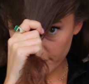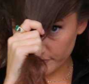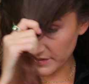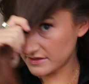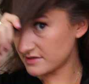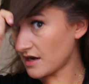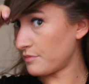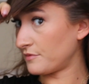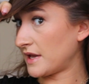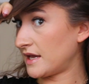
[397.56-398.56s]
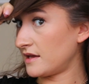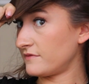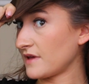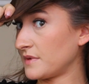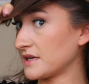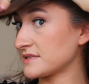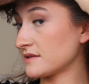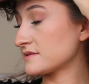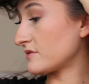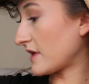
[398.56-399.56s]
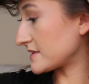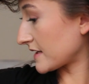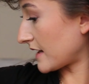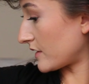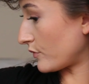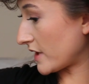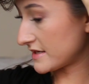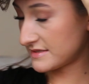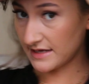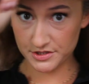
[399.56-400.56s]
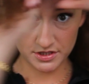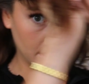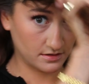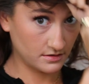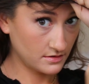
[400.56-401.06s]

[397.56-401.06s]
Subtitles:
from like the top of my head, if that makes sense. So that's like kind of where I section it.